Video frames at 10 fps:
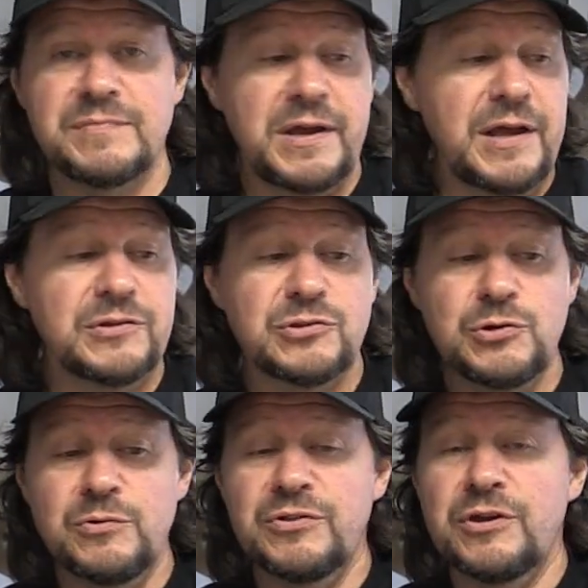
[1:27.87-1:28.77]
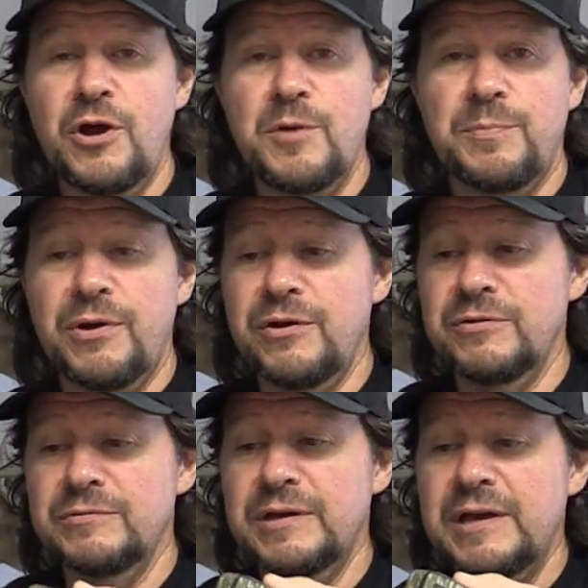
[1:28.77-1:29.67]
I got two of the
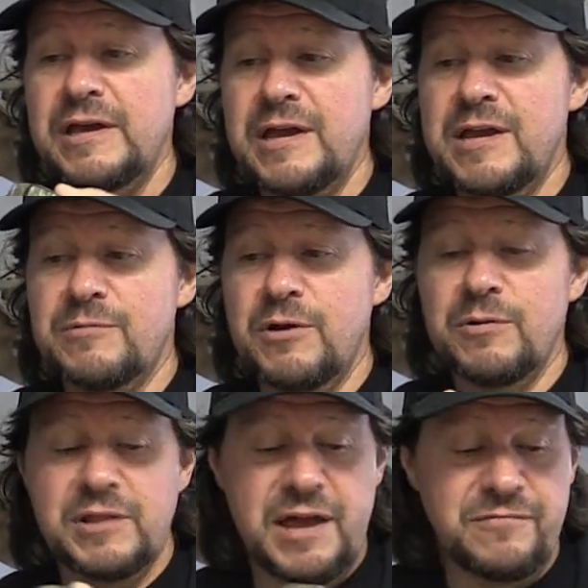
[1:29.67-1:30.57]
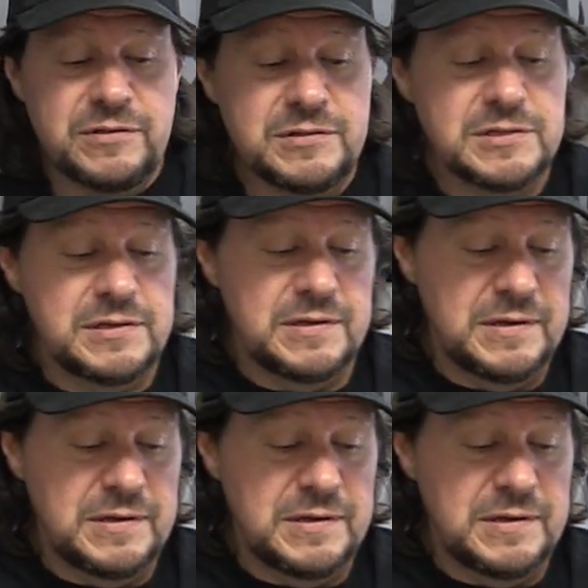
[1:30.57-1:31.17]
GoPro Hero 11s.